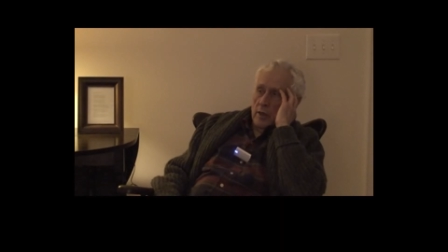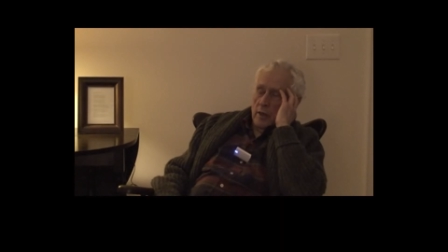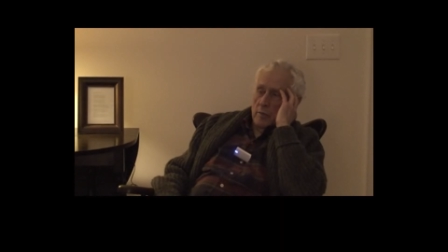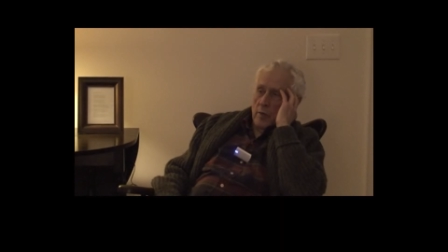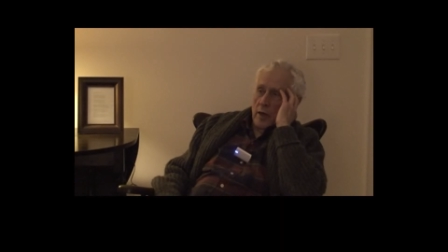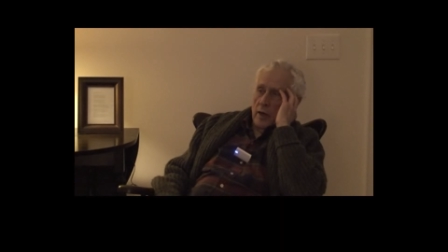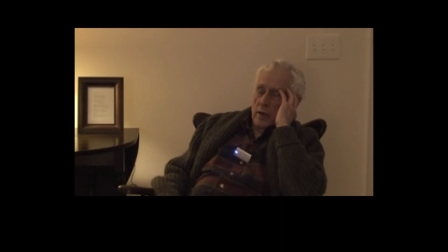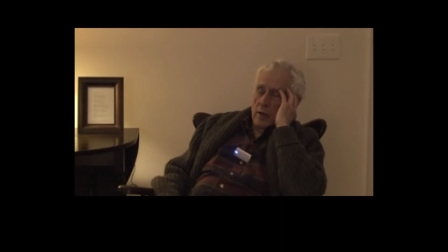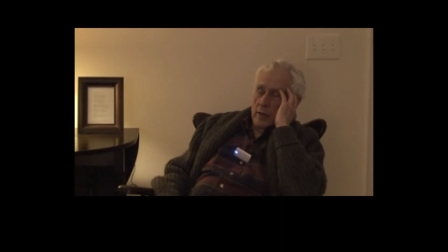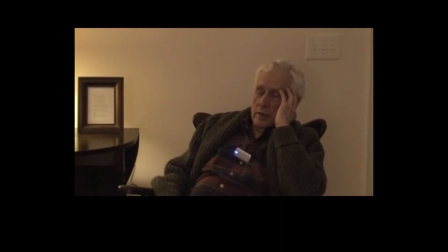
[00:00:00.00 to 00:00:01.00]
and my
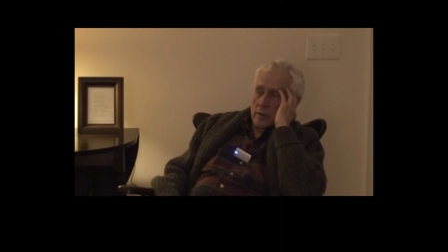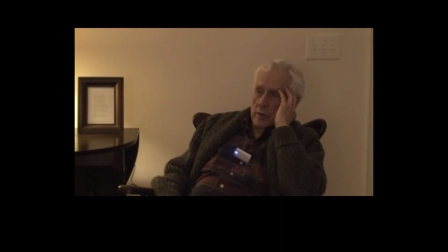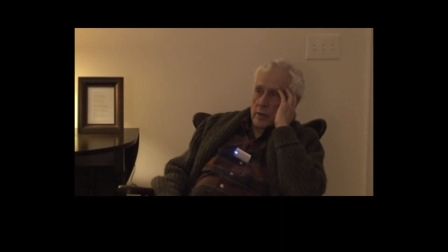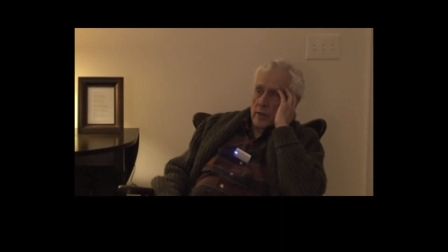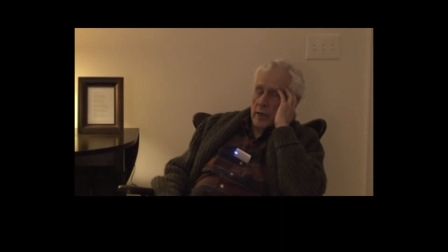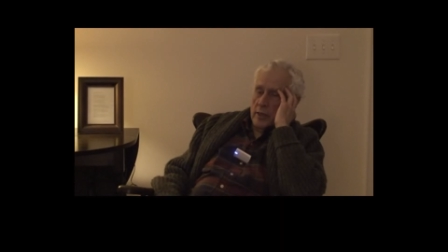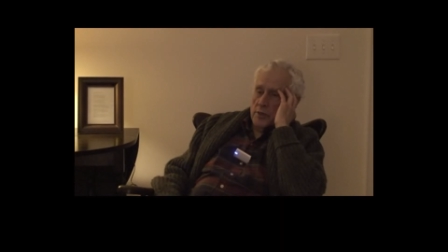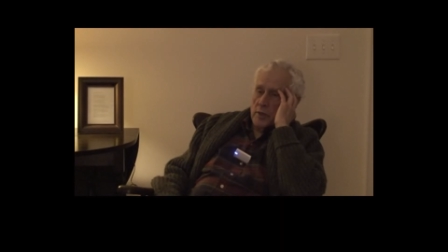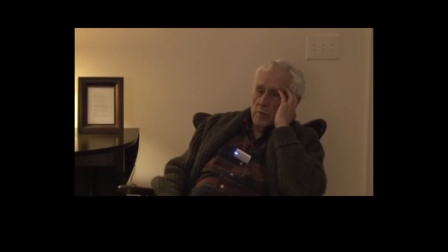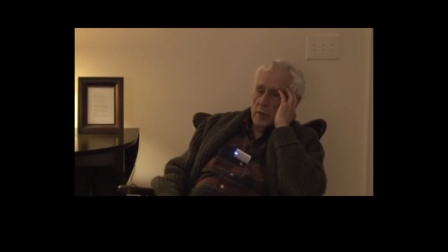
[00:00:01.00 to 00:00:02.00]
and Lee Keck
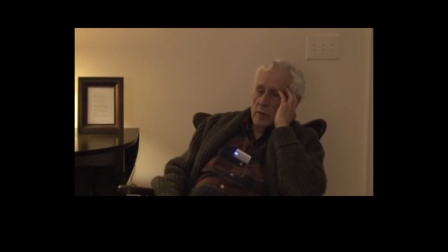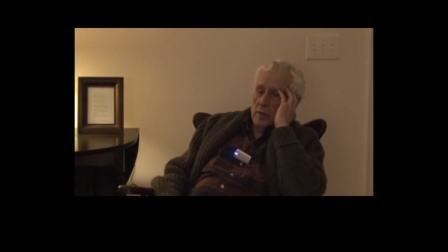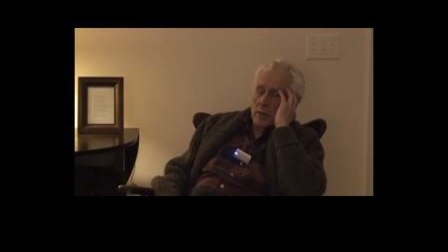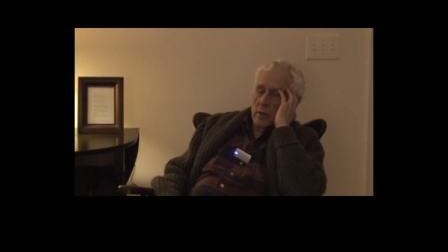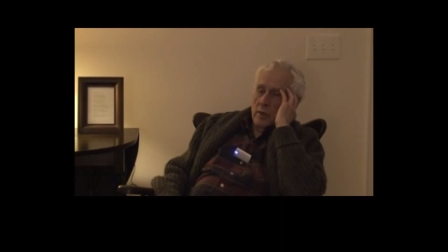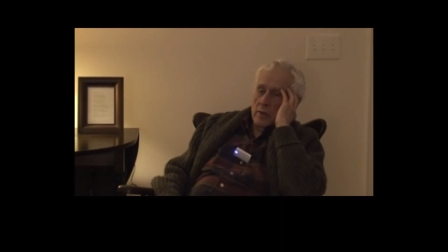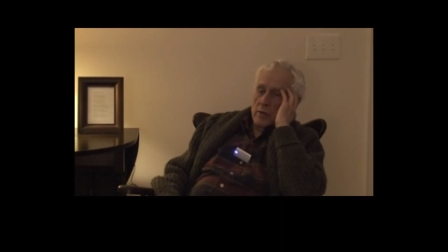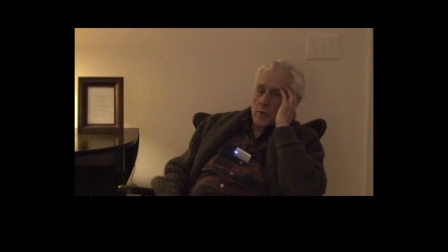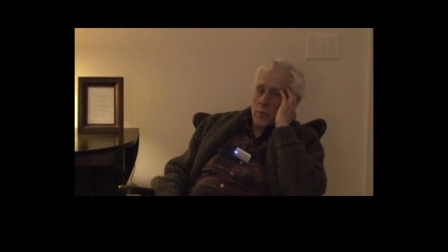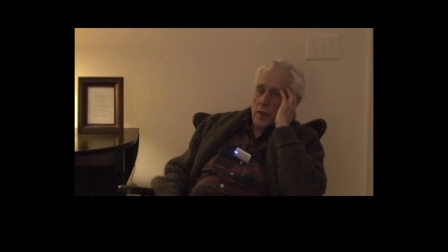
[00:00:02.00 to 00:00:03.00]
said to me
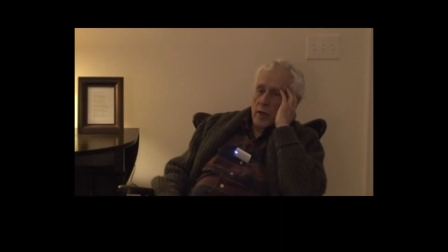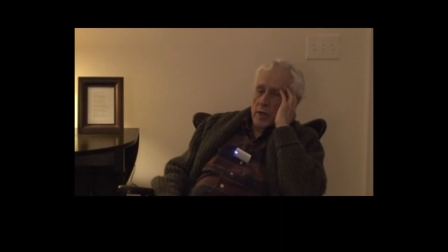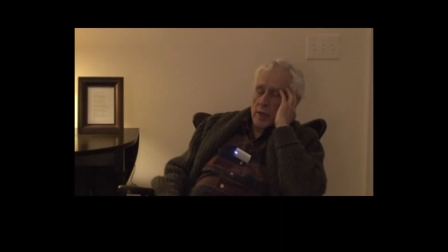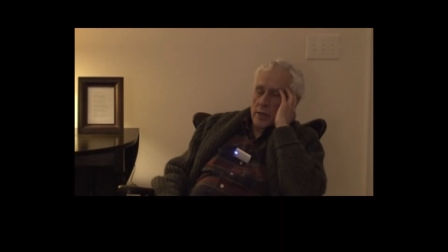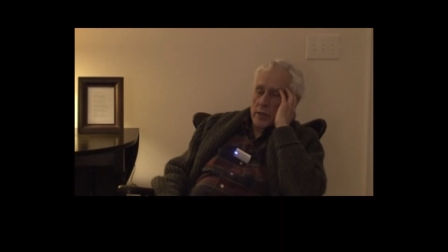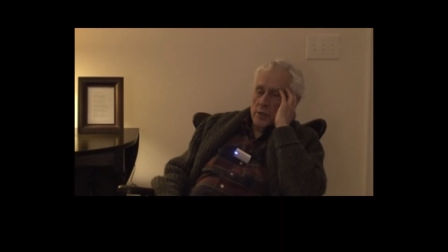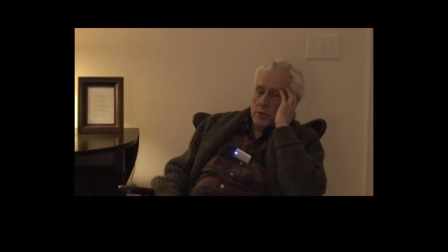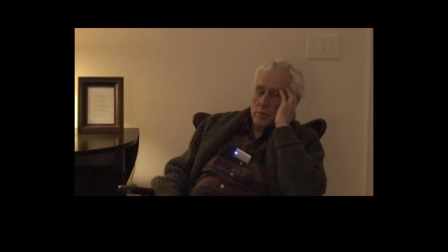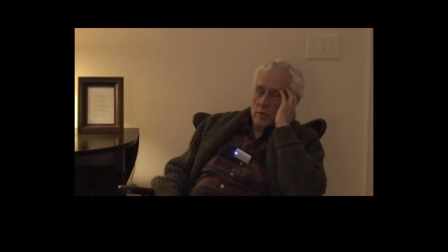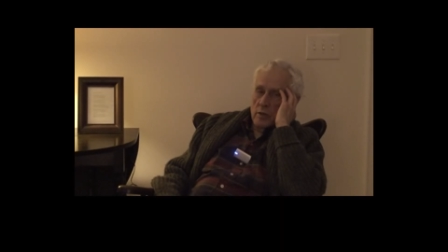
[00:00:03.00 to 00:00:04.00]
don't pay any
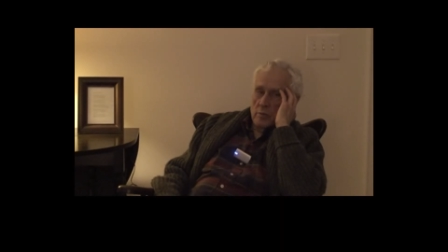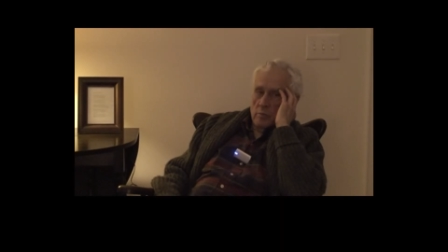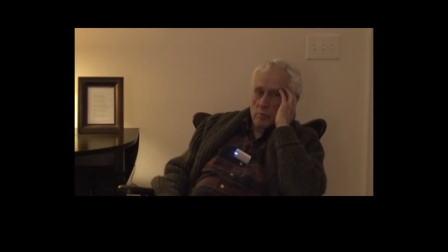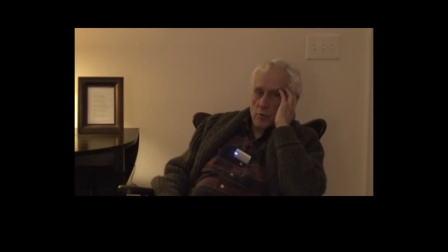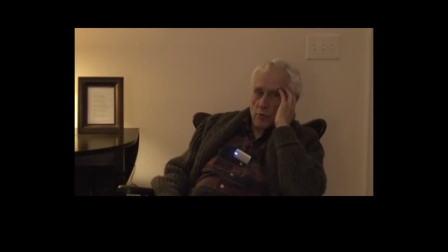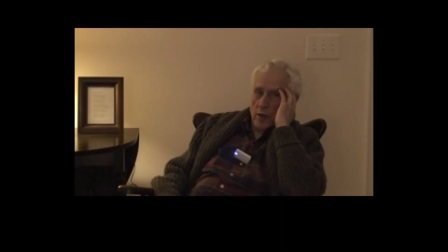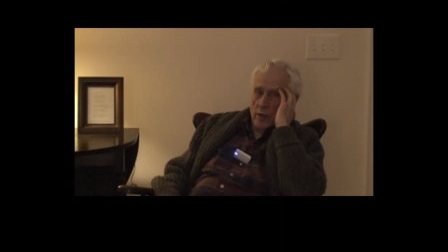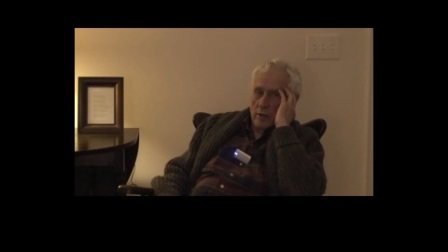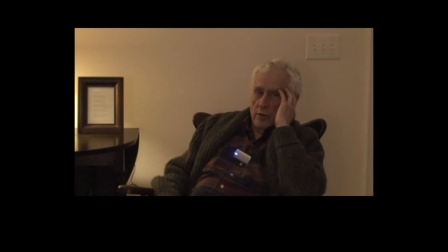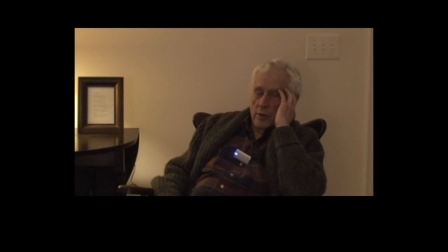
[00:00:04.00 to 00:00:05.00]
attention to the
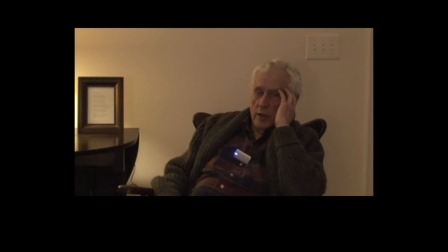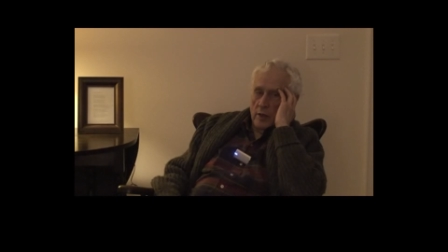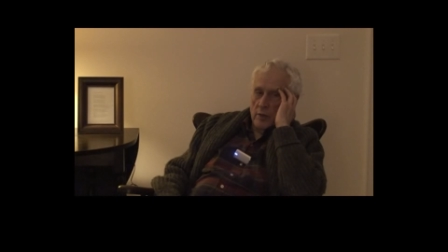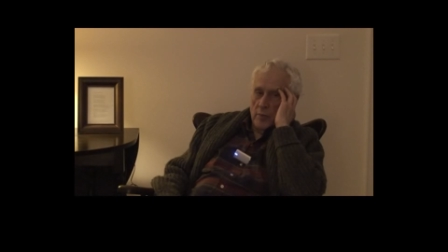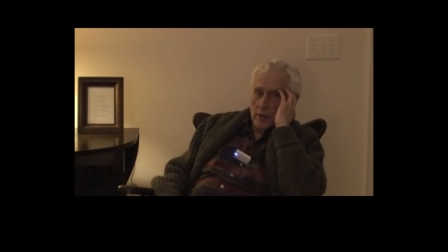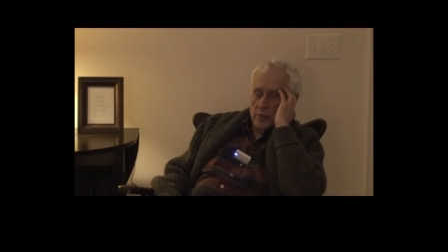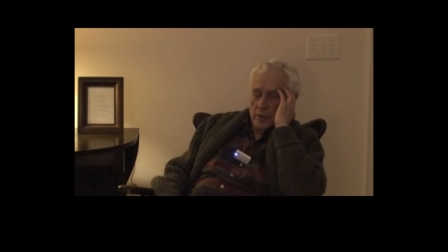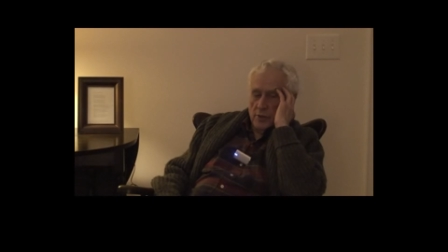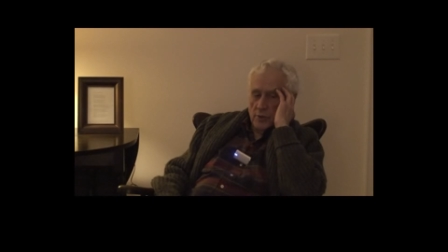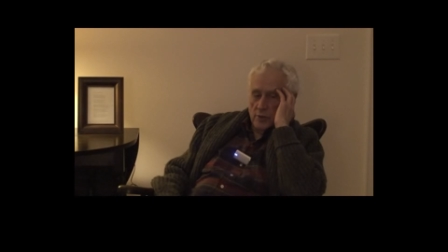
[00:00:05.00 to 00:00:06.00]
Dwayne. They're not going to make the
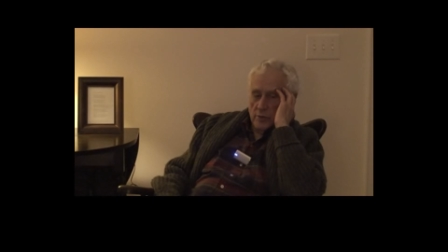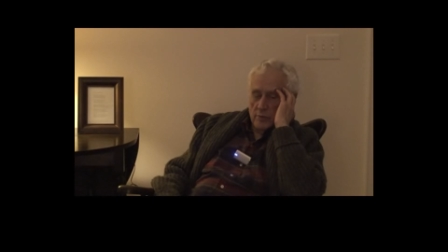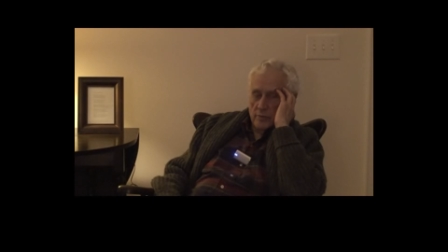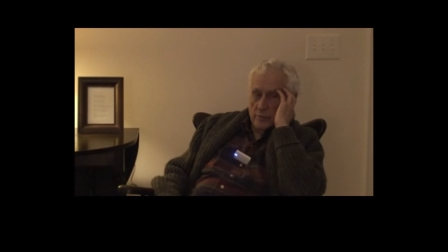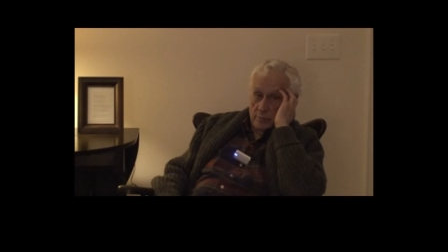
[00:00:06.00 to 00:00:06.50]
decision.